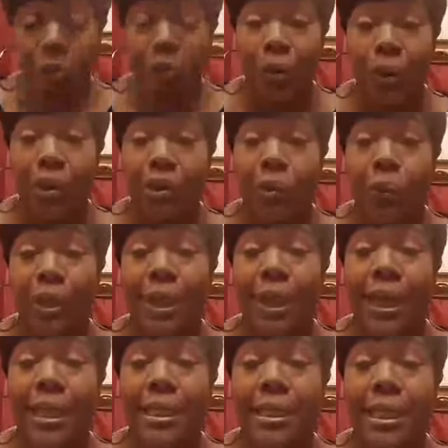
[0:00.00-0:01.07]
for the
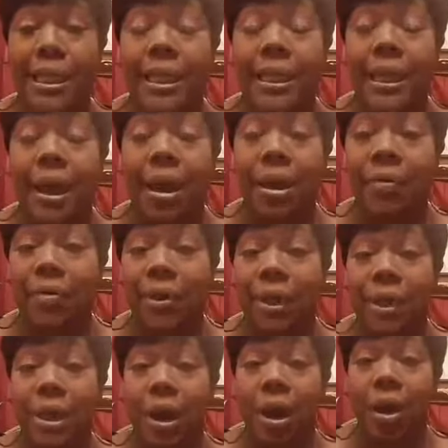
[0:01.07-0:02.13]
2018
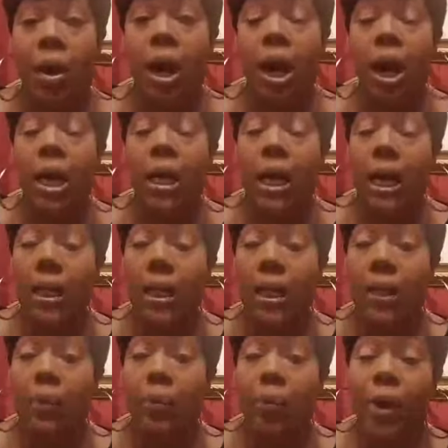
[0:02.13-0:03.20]
conference called Color
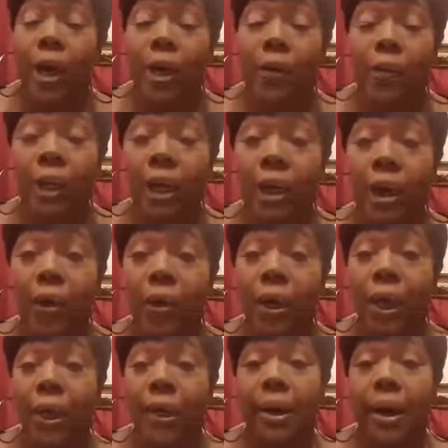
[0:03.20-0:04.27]
Him Red
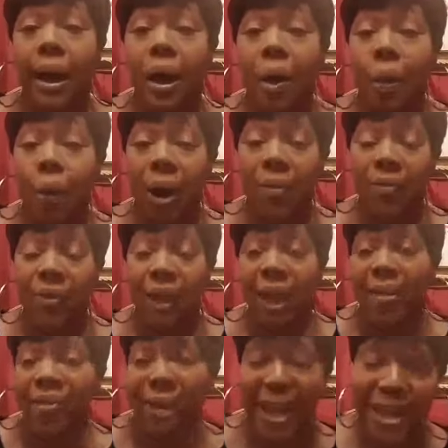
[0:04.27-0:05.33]
Reloaded, Wife
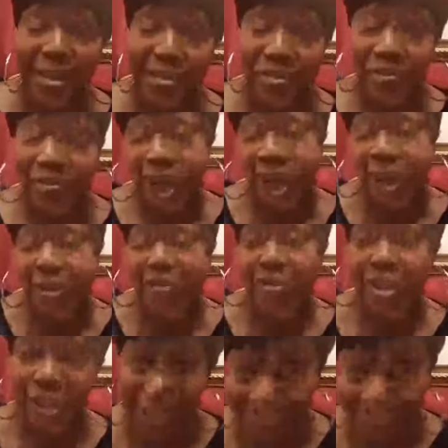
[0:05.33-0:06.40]
Life in
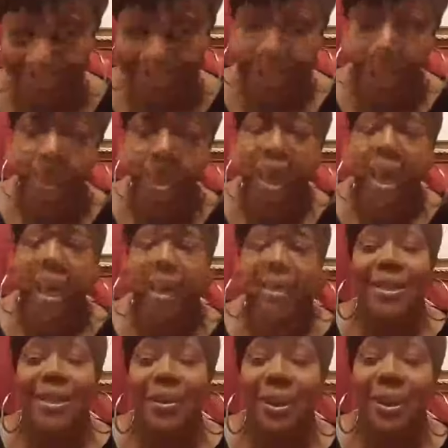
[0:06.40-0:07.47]
5G. And
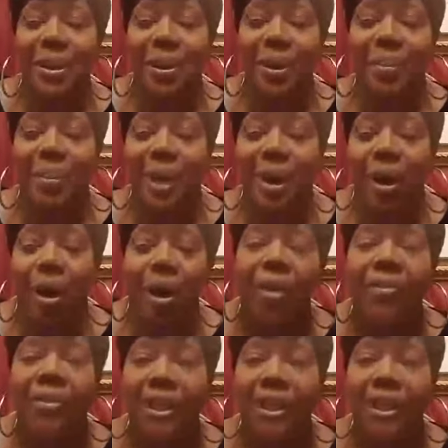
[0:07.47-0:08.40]
so it's going to be off